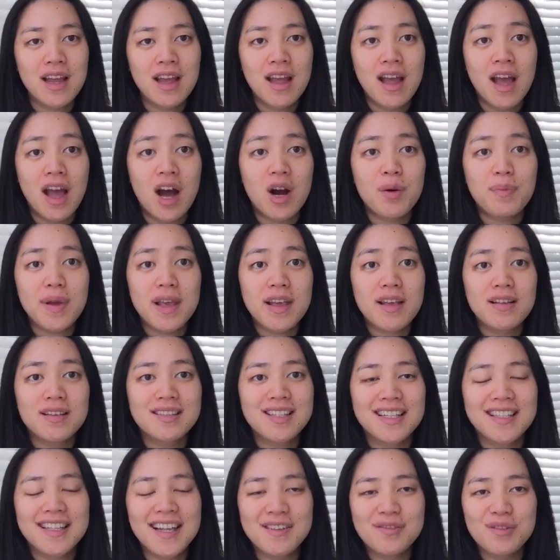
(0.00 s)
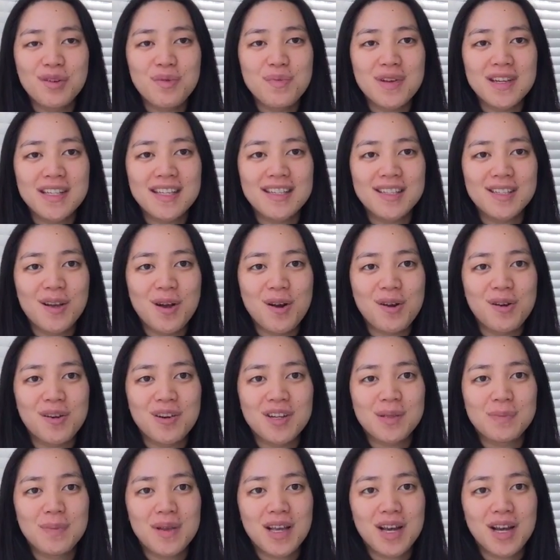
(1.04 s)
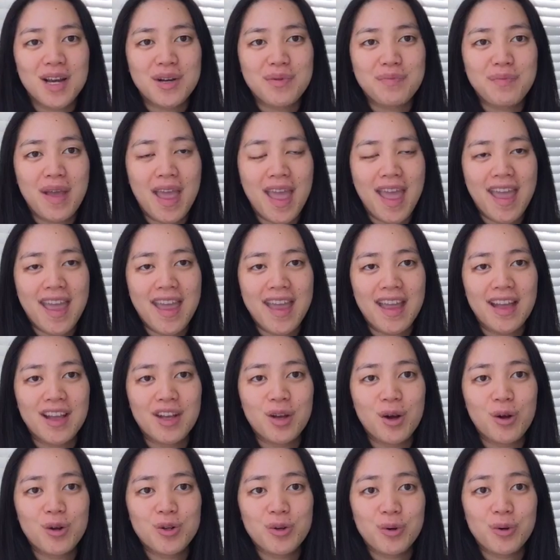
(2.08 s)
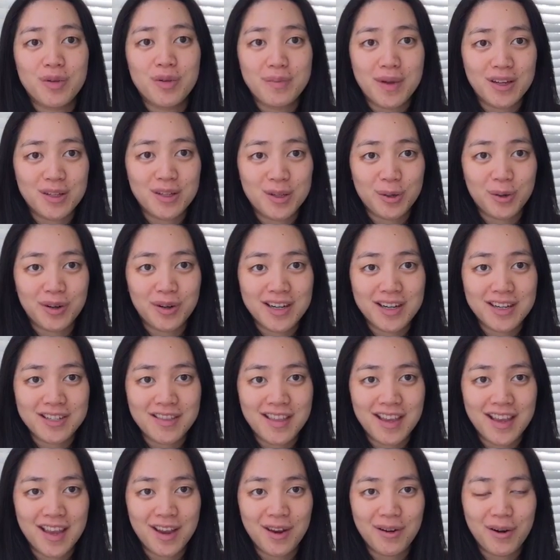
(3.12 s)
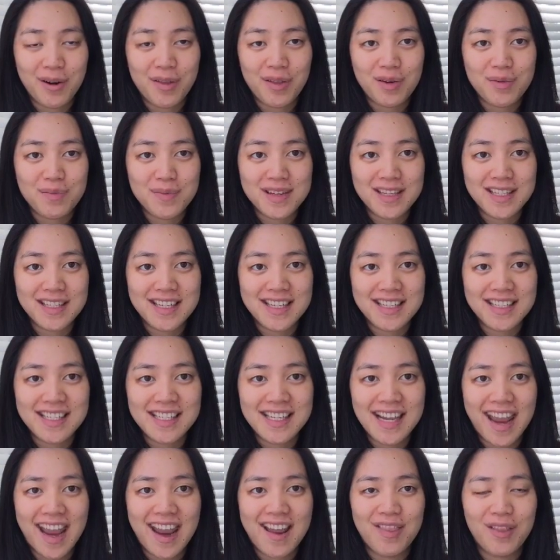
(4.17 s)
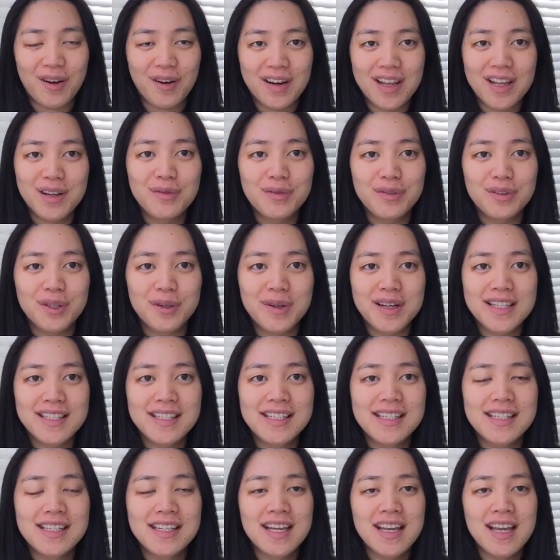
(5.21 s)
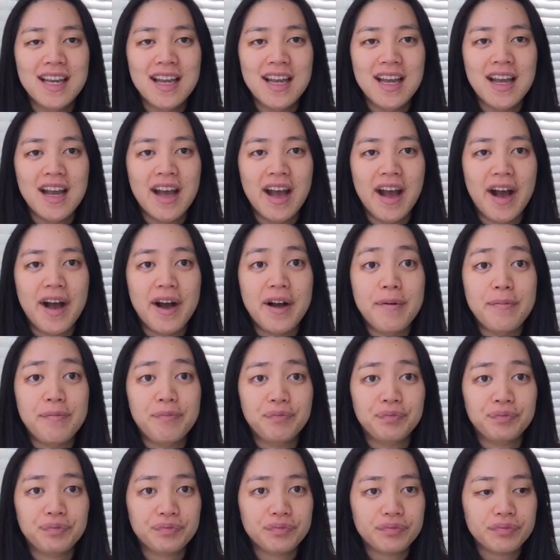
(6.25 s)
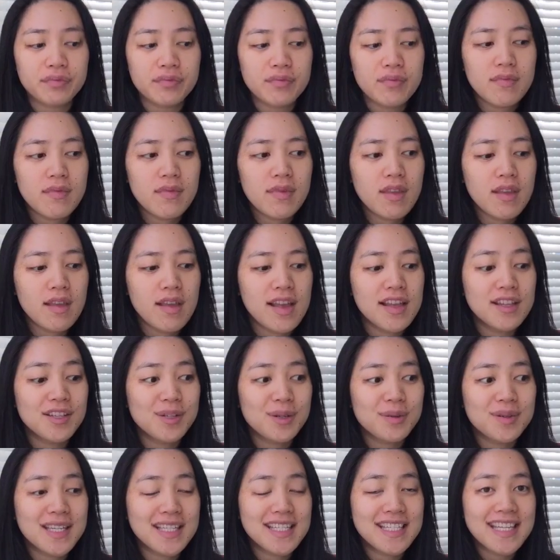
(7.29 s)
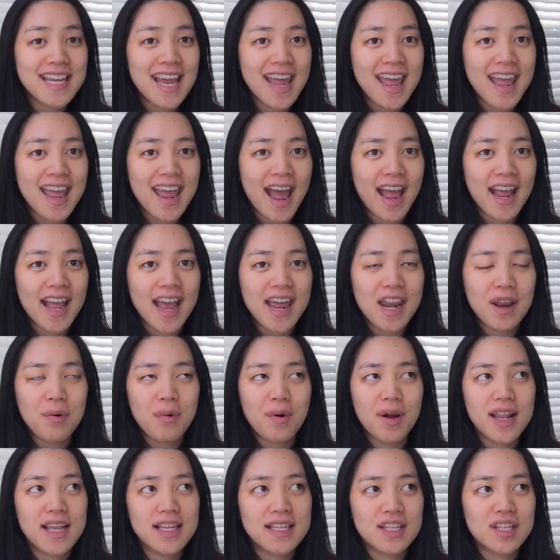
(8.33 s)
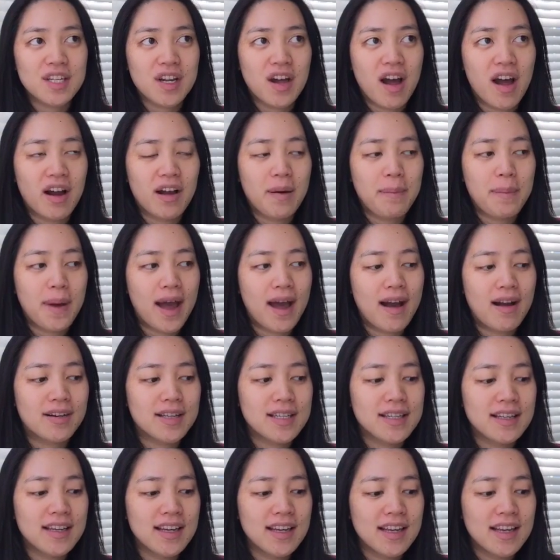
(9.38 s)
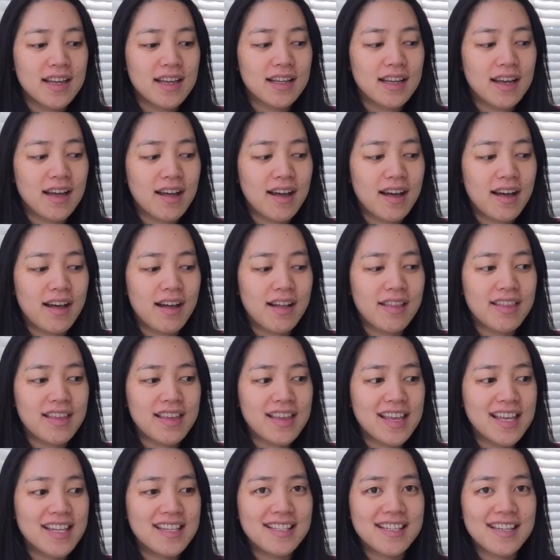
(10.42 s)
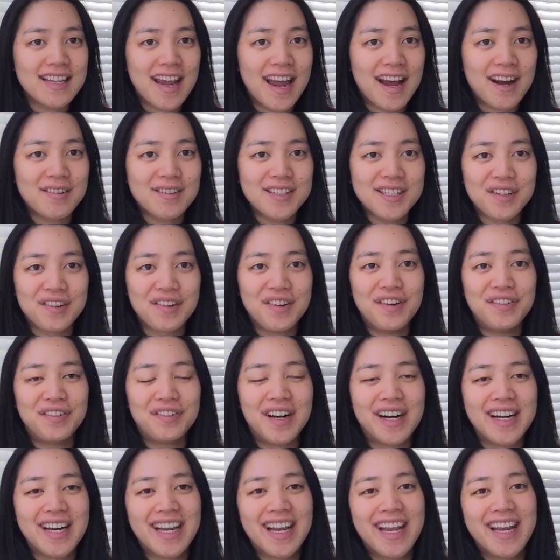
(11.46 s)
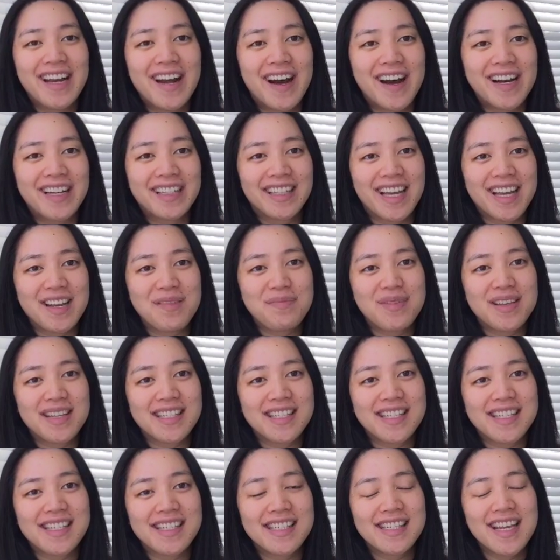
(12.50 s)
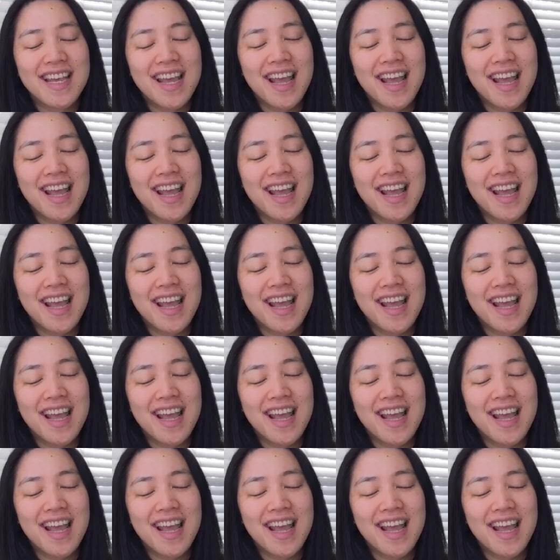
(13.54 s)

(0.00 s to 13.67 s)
helping successful business owners become a coach or mentor so they can grow their business and their influence. And so today I kind of wanted to talk about the ins and outs of running an online business,